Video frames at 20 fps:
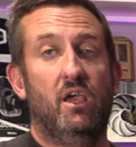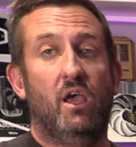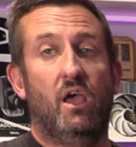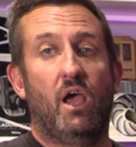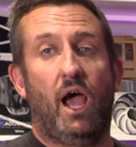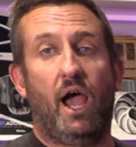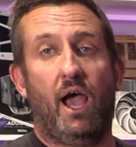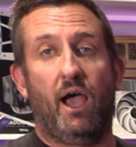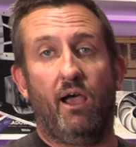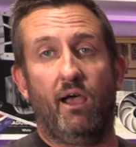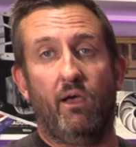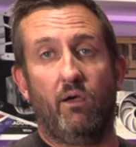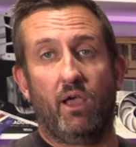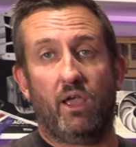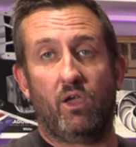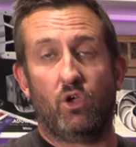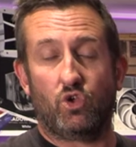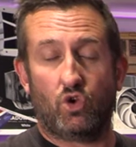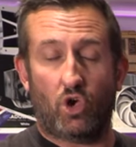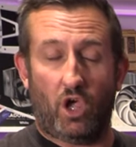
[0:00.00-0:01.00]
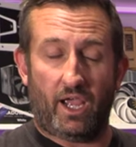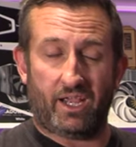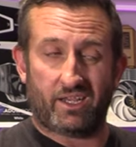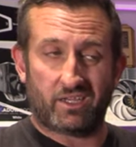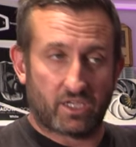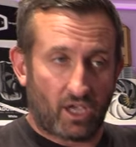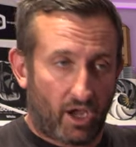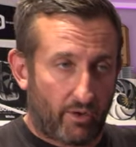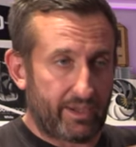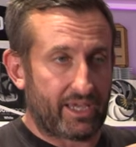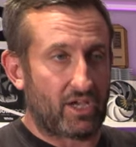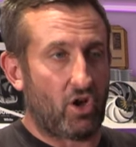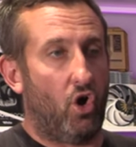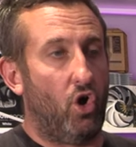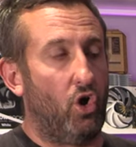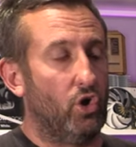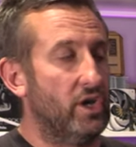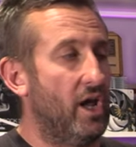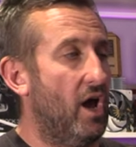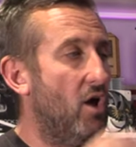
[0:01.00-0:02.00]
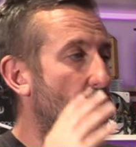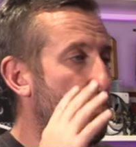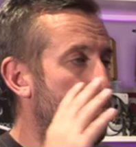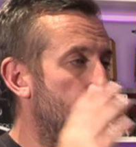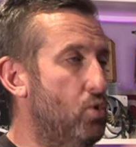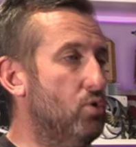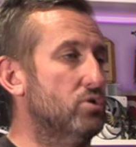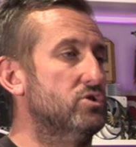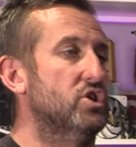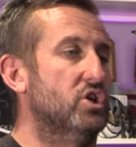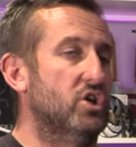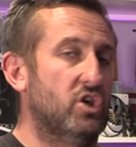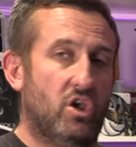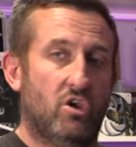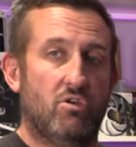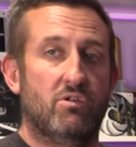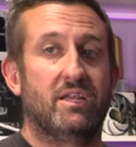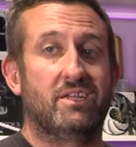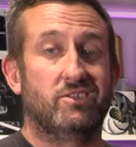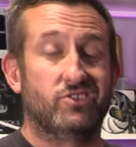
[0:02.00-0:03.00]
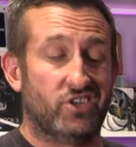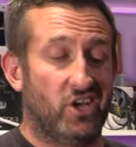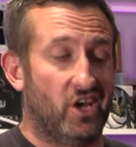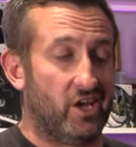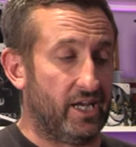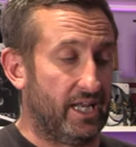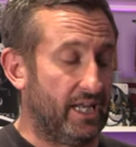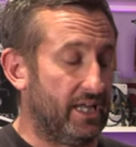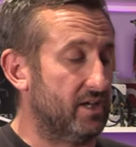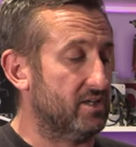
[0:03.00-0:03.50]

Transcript: and going on a water cooling journey.